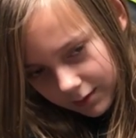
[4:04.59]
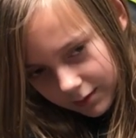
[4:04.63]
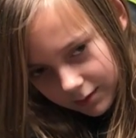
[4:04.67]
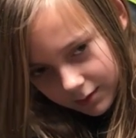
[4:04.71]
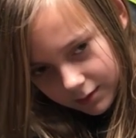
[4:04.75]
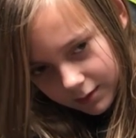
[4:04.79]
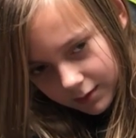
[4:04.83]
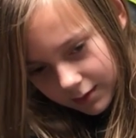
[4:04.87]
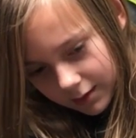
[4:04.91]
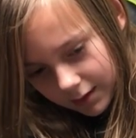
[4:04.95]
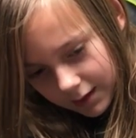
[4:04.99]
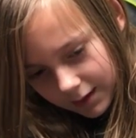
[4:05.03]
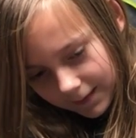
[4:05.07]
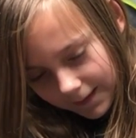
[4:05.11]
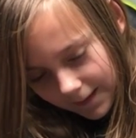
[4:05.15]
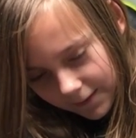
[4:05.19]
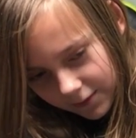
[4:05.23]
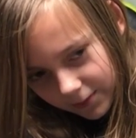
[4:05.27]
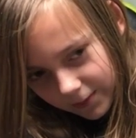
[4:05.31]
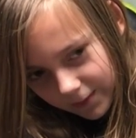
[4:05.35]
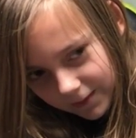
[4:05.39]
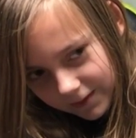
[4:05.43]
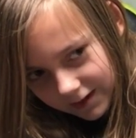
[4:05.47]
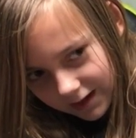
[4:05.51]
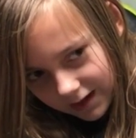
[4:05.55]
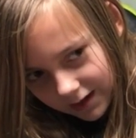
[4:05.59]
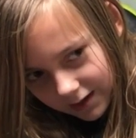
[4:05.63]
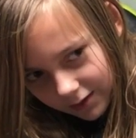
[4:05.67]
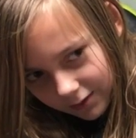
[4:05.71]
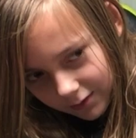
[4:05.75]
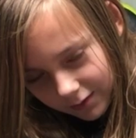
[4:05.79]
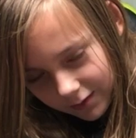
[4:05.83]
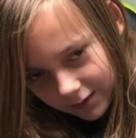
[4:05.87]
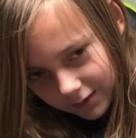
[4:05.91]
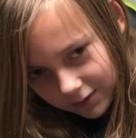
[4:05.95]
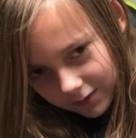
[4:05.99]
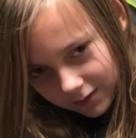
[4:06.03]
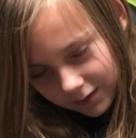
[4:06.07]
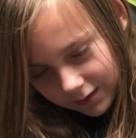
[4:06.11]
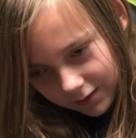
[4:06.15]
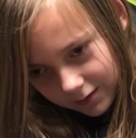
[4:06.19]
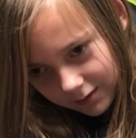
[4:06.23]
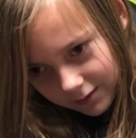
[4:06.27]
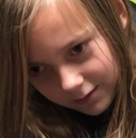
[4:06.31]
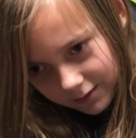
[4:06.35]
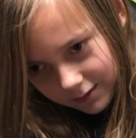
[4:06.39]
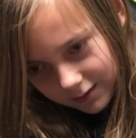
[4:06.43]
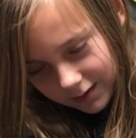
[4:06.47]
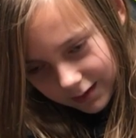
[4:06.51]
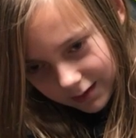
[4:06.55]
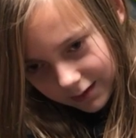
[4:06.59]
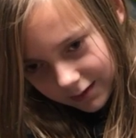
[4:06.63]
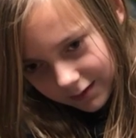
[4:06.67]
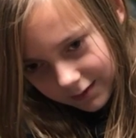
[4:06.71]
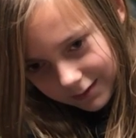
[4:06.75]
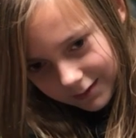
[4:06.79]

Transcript: Okay, that's the tail, I think. Yeah.